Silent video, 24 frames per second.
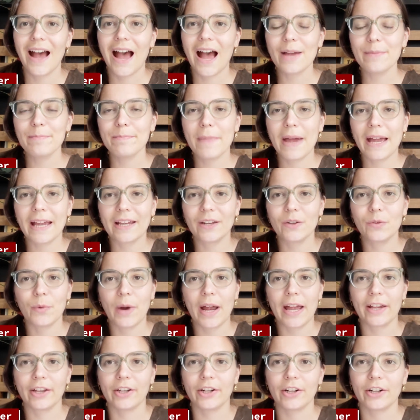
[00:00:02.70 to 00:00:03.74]
I'm Megan
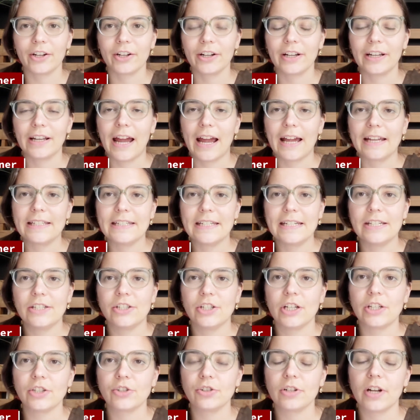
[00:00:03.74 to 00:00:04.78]
Wagner, and I teach
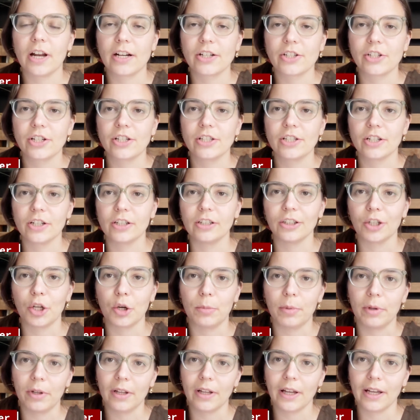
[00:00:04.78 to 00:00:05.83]
Introduction to
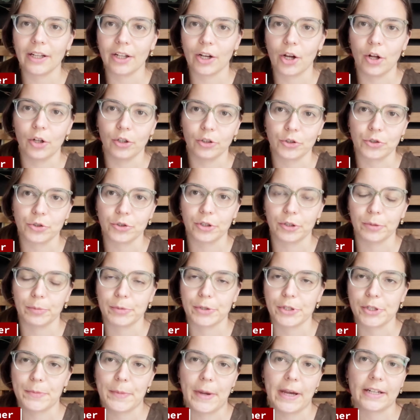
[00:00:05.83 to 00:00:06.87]
Global and Cultural
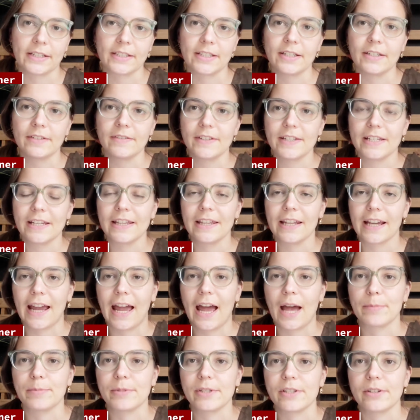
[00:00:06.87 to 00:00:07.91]
Perspectives in the
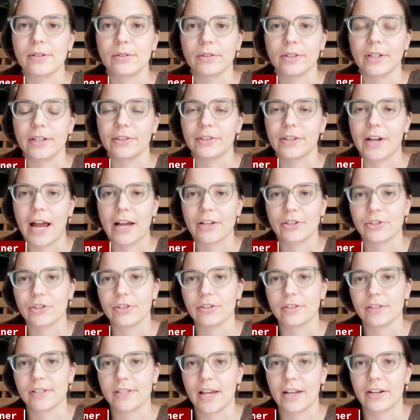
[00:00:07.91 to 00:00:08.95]
Capstone
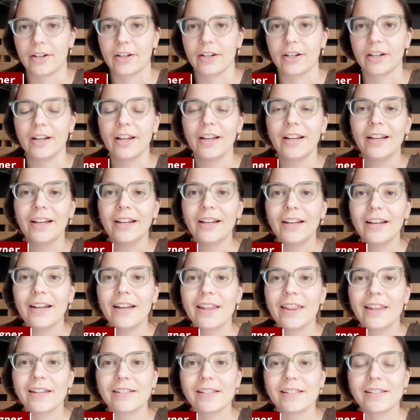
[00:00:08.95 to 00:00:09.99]
International Center.
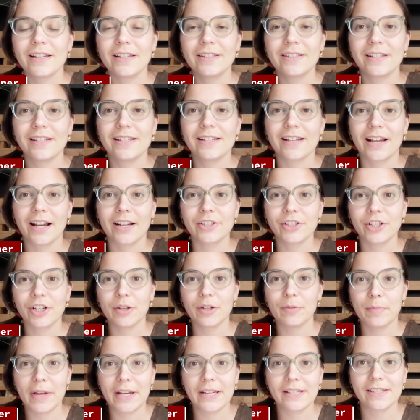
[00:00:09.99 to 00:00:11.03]
This is a
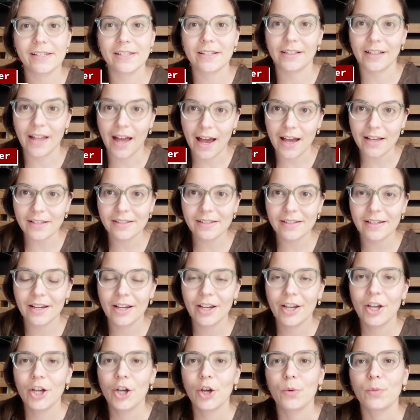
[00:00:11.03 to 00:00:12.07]
discussion-based class
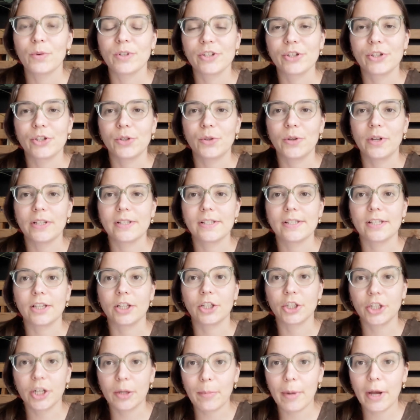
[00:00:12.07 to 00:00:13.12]
where students
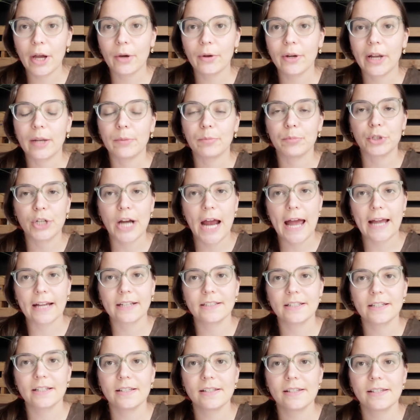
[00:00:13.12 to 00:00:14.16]
learn about and
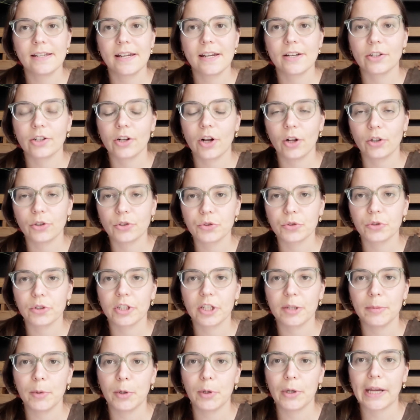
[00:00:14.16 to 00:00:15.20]
practice intercultural
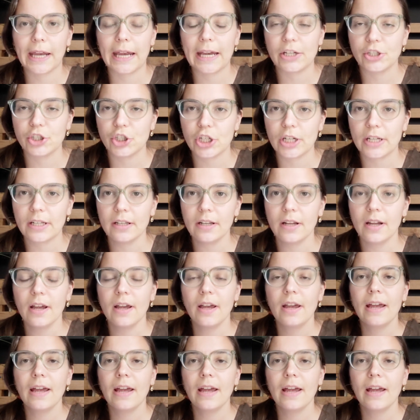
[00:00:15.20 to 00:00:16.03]
communication